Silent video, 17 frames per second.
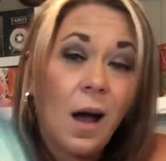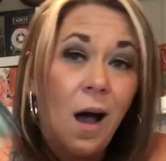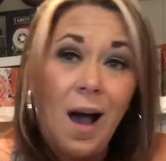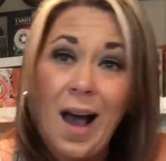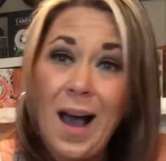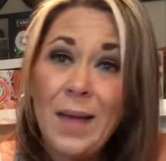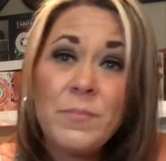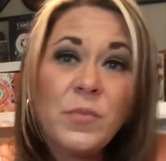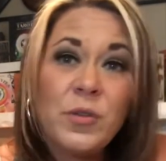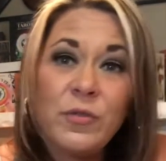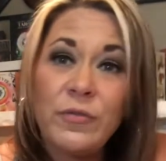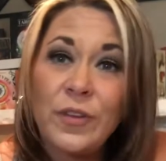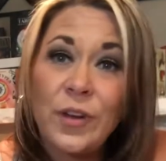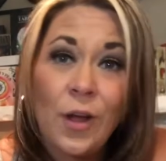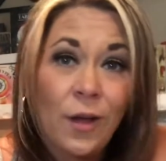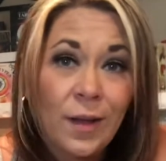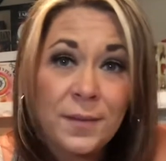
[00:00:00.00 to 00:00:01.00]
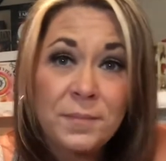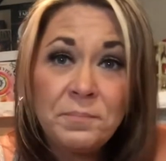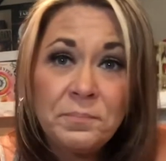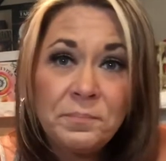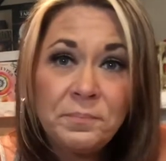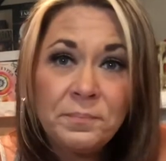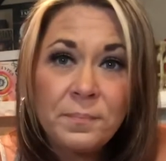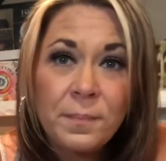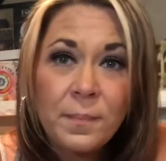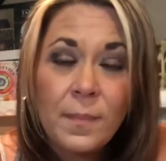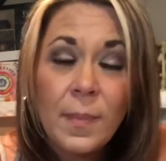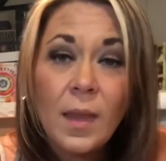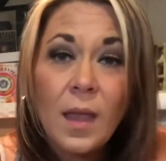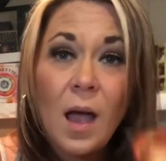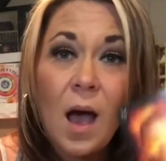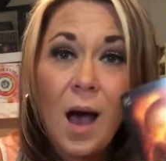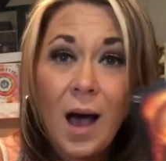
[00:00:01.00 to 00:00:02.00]
I'm moving on.
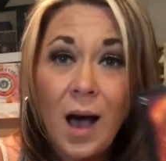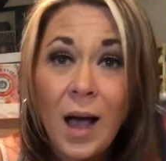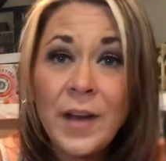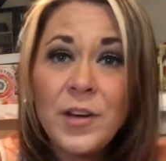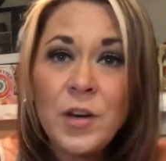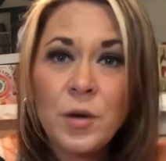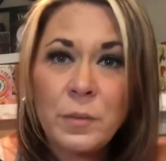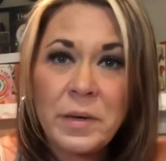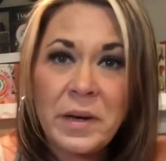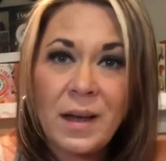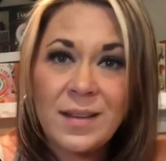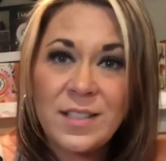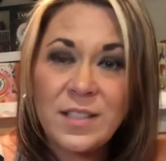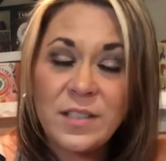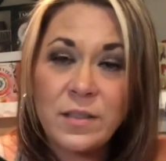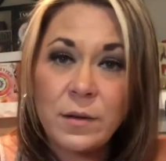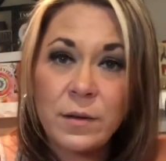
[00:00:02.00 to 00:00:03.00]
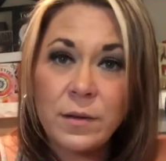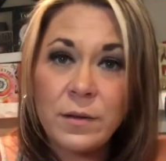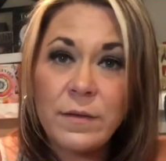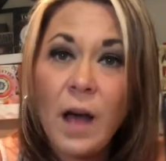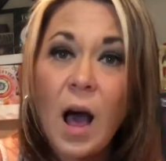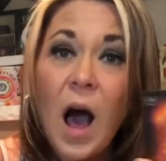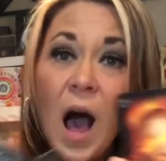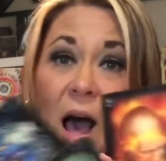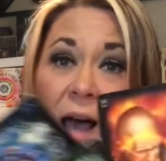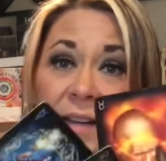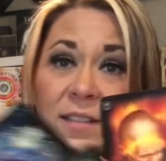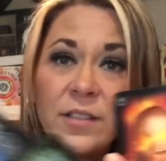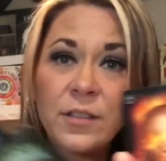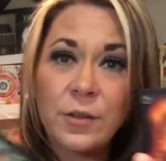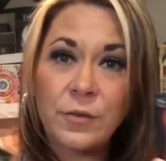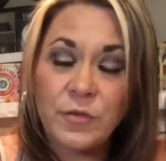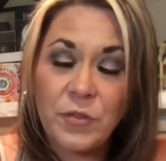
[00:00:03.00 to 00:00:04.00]
I know what I deserve. I
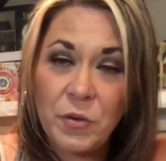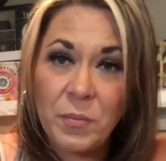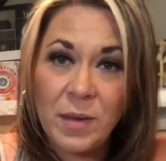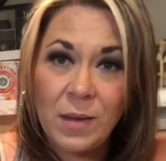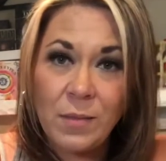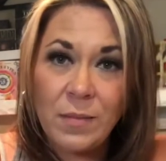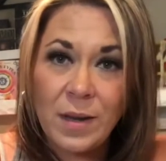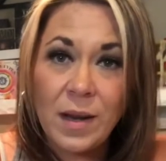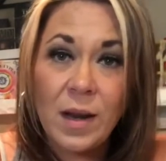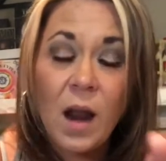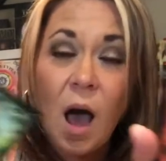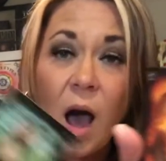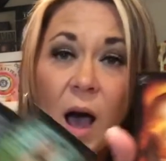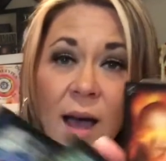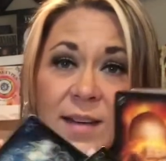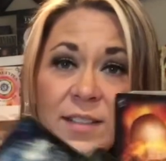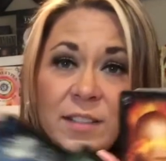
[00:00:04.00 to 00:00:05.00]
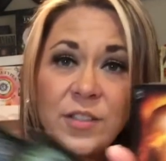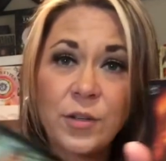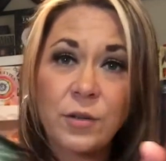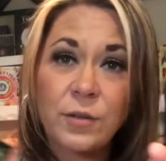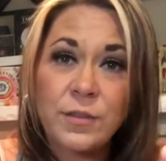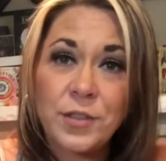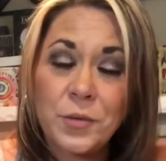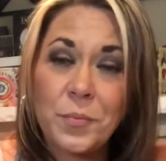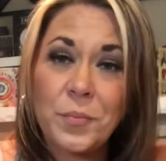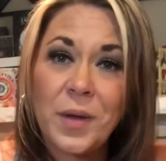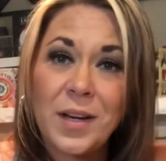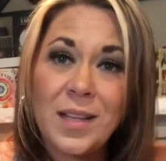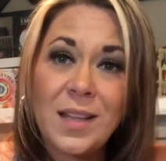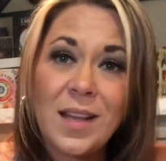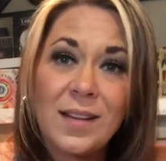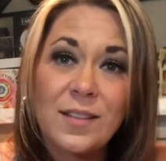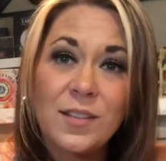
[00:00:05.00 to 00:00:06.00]
deserve commitment. I deserve
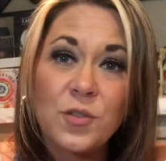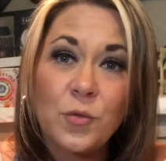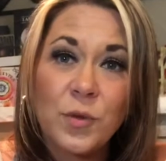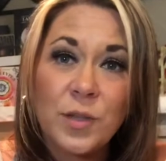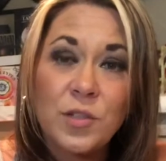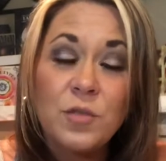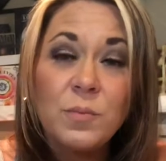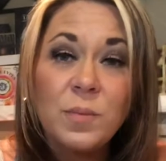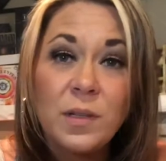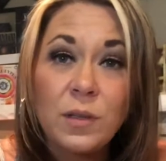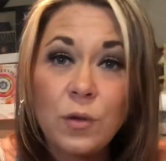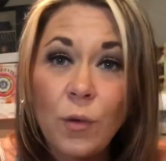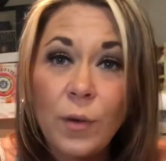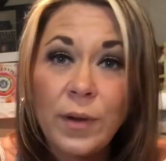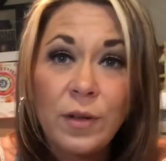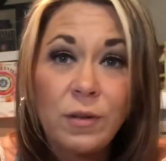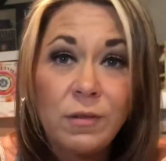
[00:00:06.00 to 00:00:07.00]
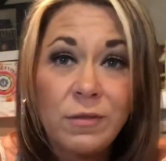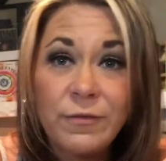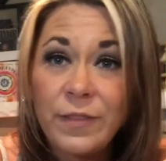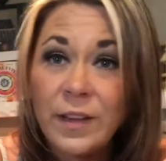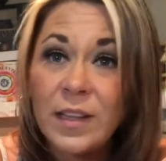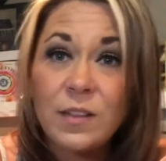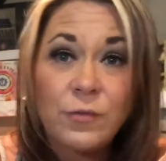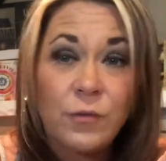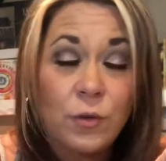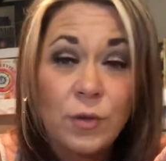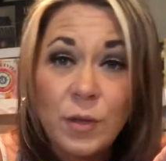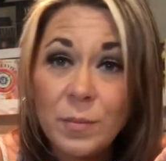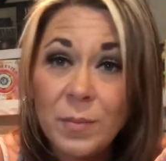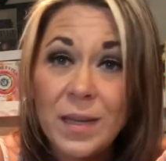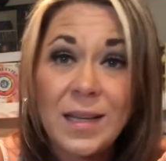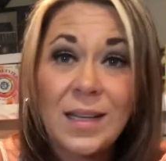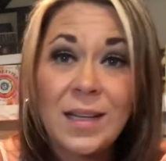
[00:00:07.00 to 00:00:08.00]
somebody that is going to be loyal, faithful,
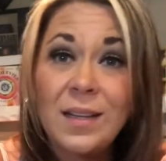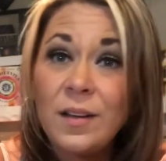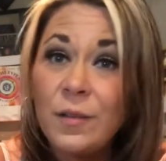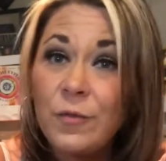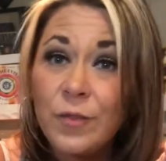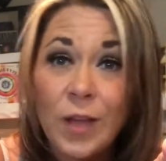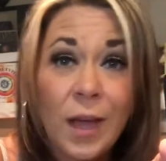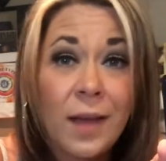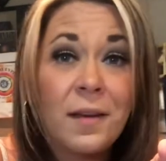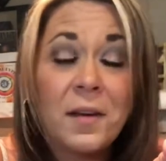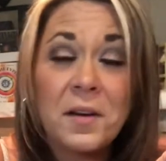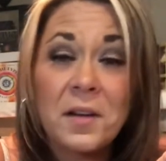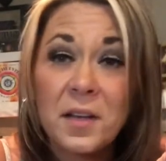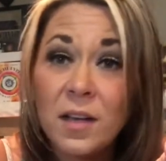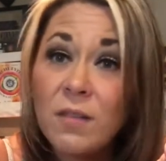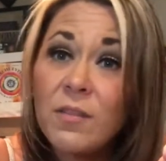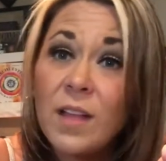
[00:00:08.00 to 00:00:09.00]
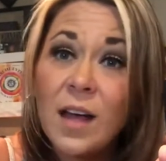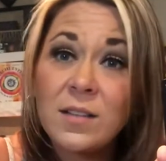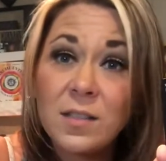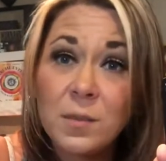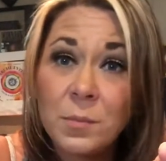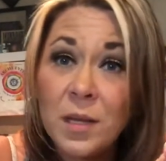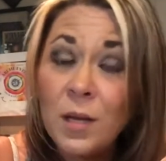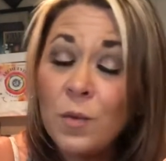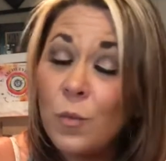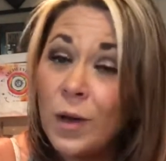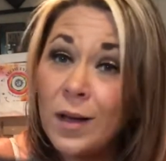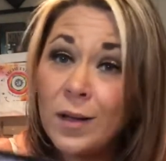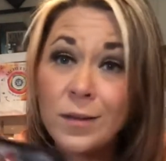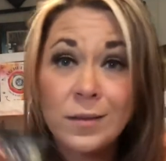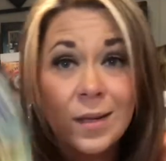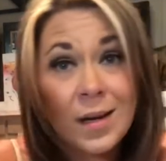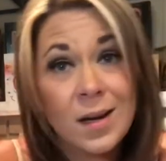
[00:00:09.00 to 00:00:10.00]
committed. And if you ain't going to give that to me,
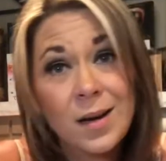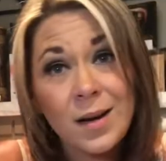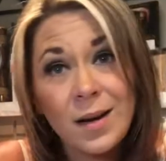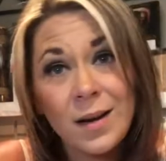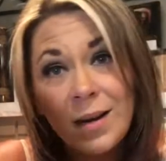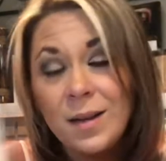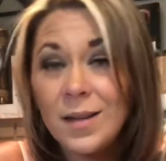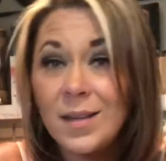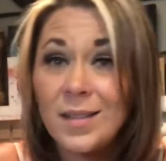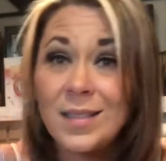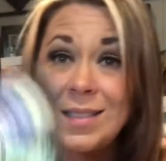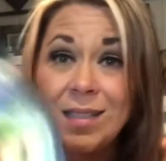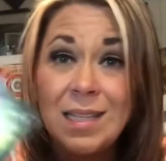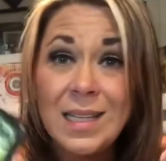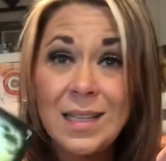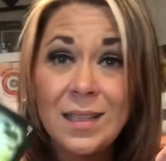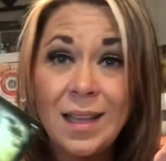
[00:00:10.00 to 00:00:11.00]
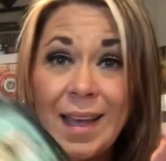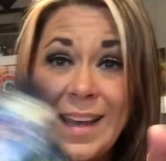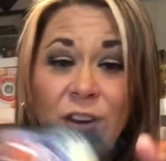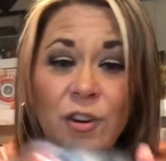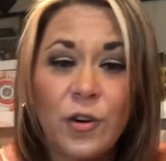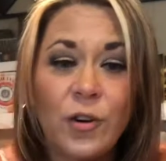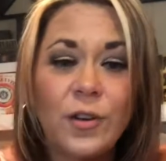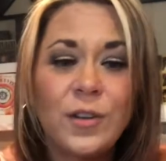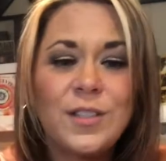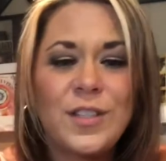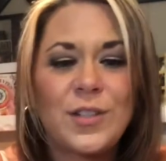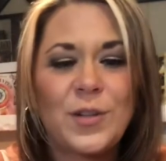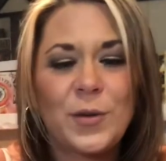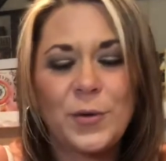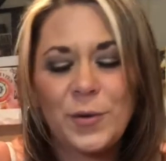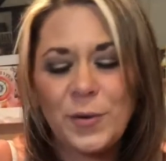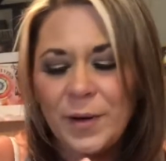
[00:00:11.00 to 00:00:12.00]
well, see you later.
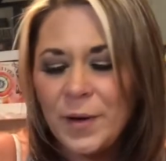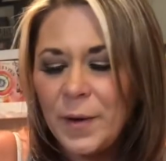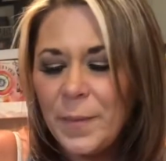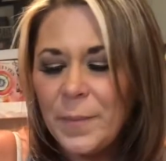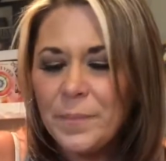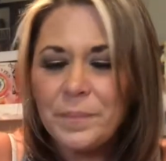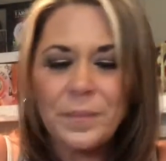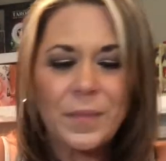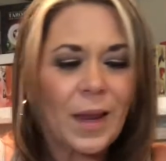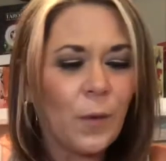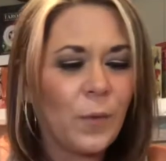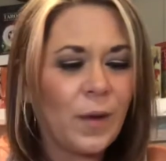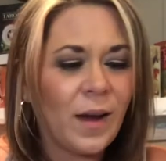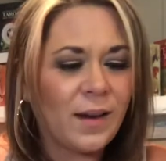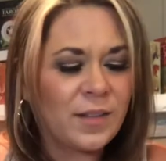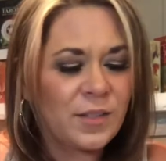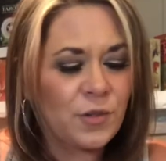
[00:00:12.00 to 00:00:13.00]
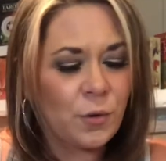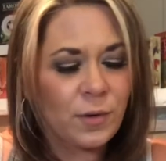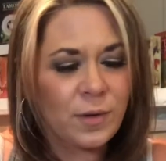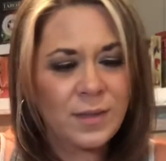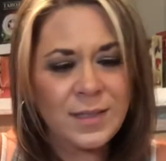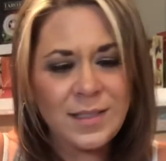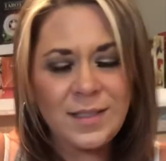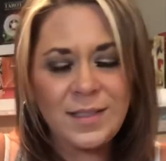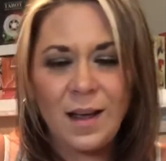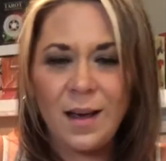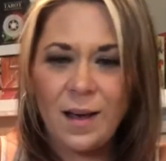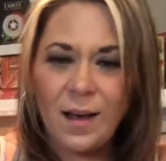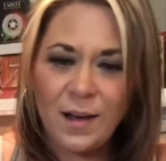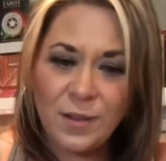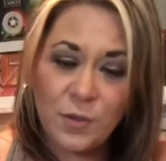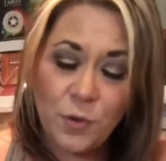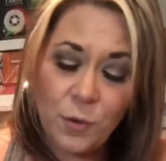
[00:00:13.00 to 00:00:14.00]
So we got a Taurus
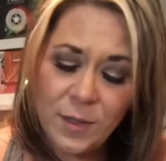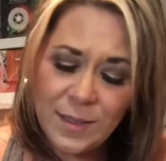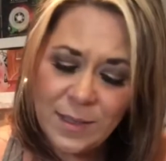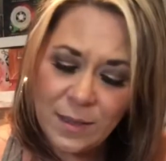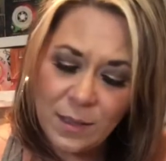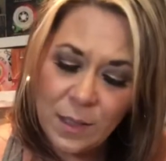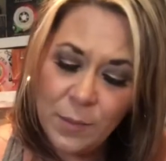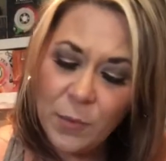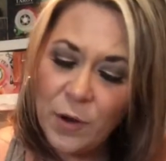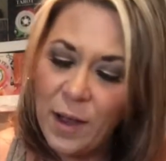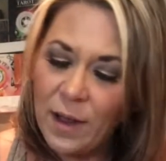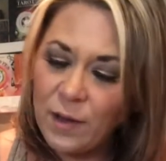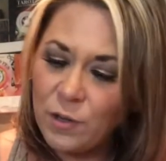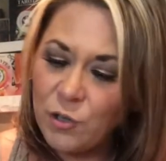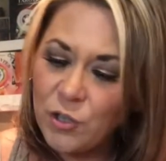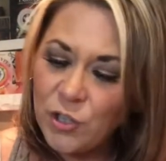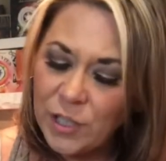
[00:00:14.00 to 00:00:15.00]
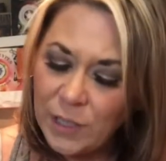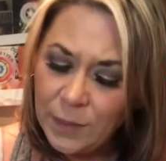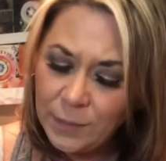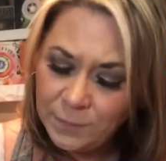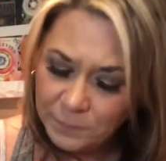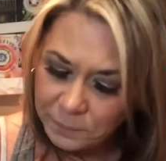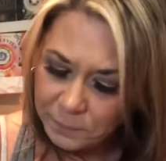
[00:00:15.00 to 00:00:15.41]
Libra energy.